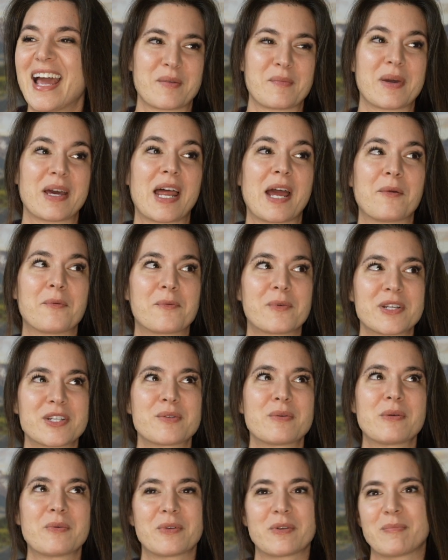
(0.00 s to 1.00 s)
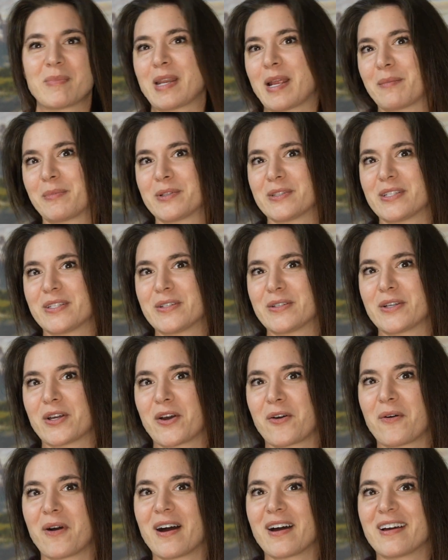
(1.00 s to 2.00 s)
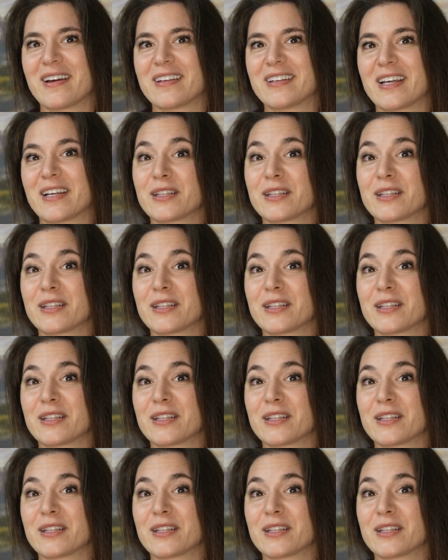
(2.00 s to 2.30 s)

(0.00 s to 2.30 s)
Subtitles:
But I wish we would have been able to go on